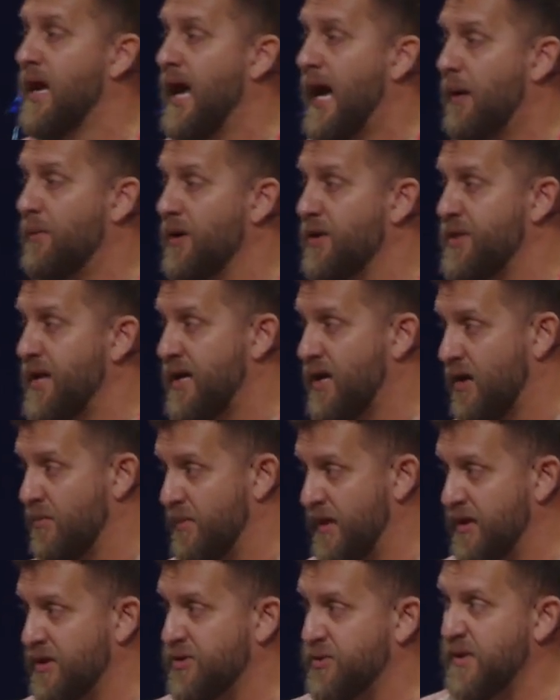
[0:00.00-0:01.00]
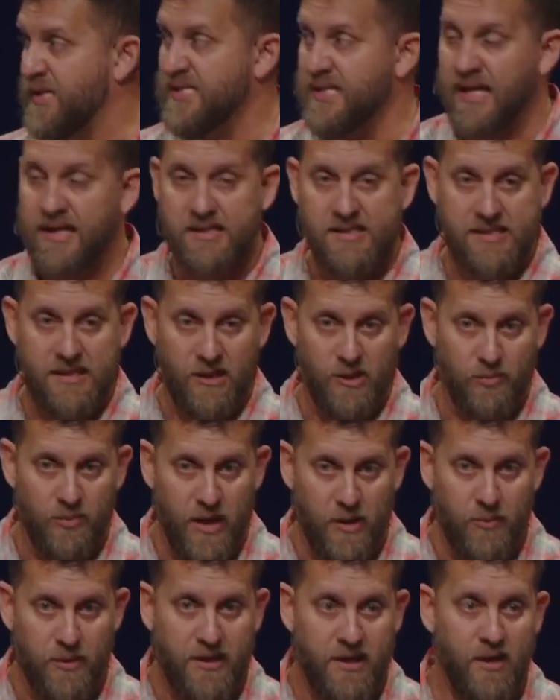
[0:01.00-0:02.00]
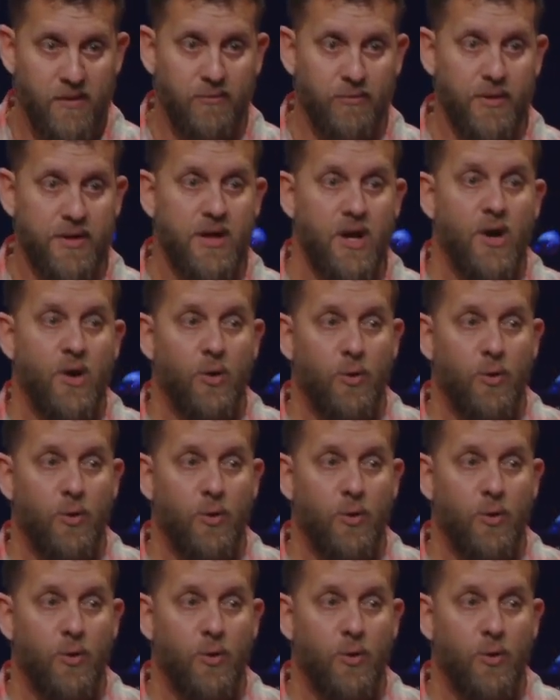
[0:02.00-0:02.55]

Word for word: I want to thank our ministries like Celebrate Recovery,